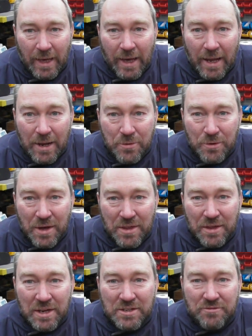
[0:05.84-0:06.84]
Hello,
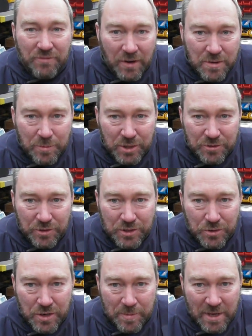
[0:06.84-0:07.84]
thanks very much for
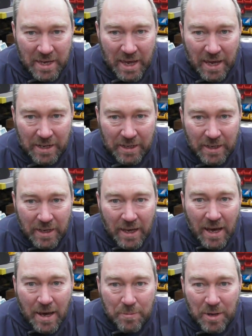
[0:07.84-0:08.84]
joining me again.
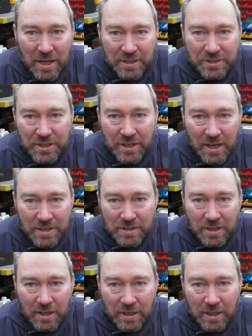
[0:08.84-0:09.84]

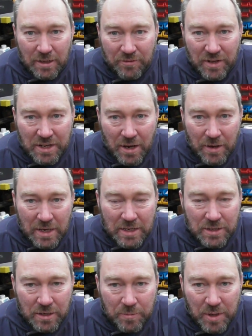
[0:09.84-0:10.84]
Today's little video
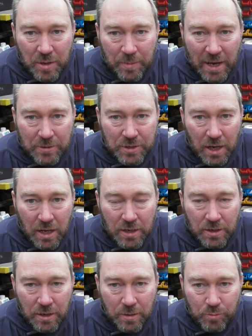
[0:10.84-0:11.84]
is going to be about
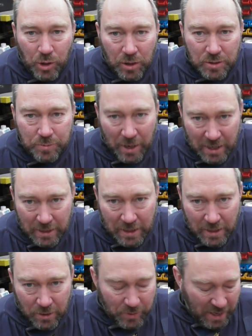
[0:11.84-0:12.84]
another brass pen
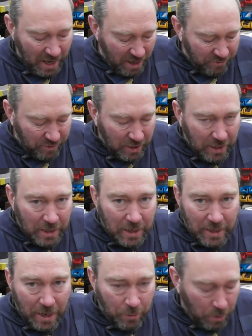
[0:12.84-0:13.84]
kit that we have.
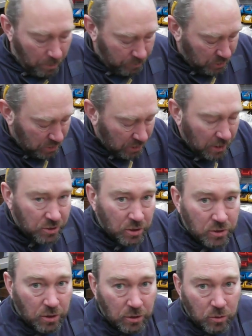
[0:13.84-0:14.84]
Now, I'm just going to
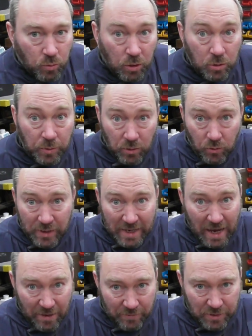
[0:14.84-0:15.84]
touch on the one that we
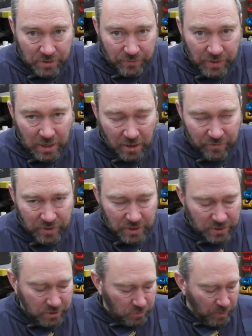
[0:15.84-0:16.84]
already have. There's a video for
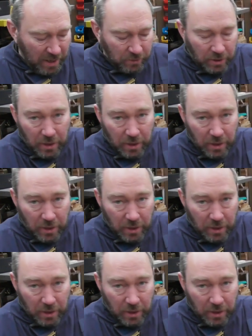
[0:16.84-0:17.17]
this as well.